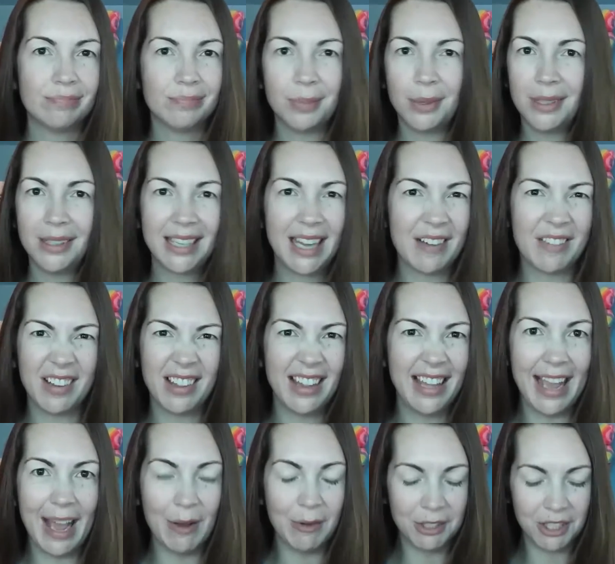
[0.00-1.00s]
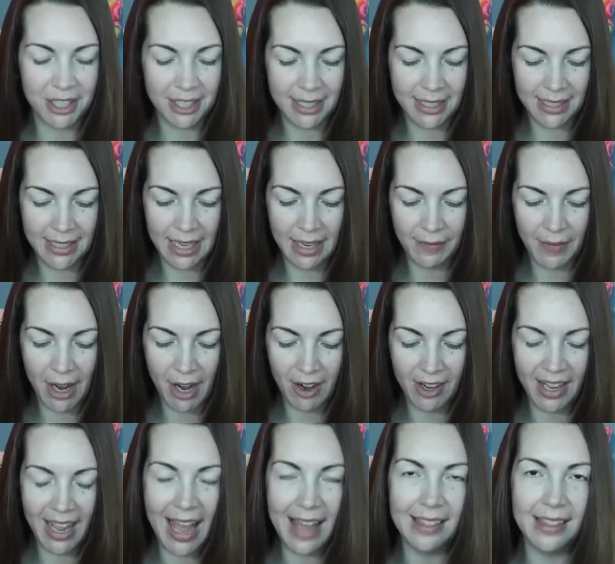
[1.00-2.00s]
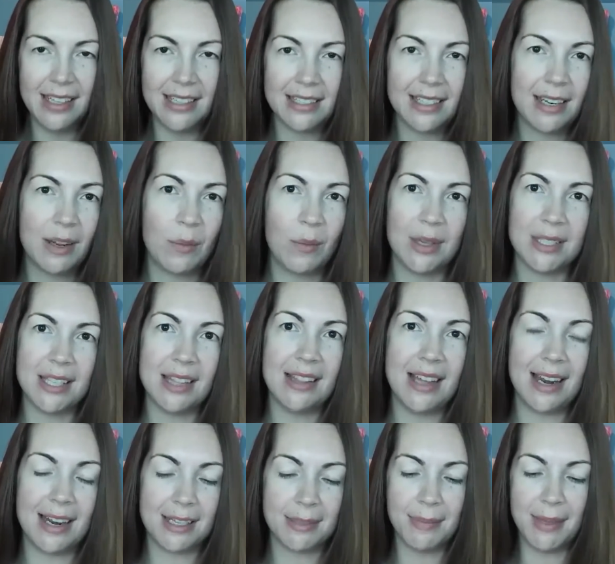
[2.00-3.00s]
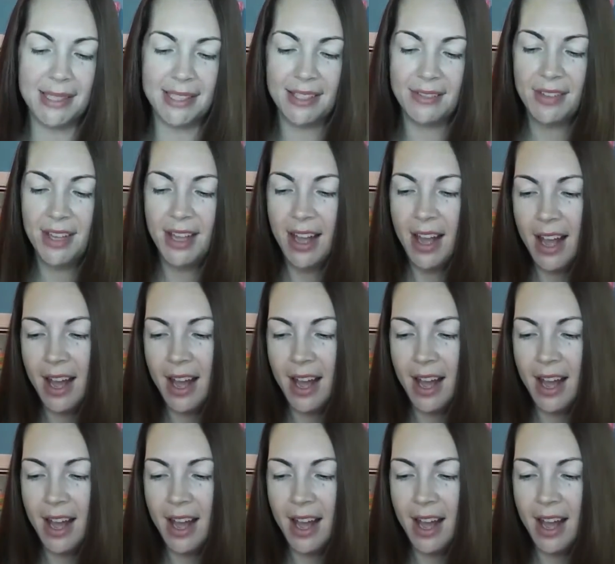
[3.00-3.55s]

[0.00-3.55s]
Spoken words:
pulling everything out just to see if I already had this, and it wasn't that expensive.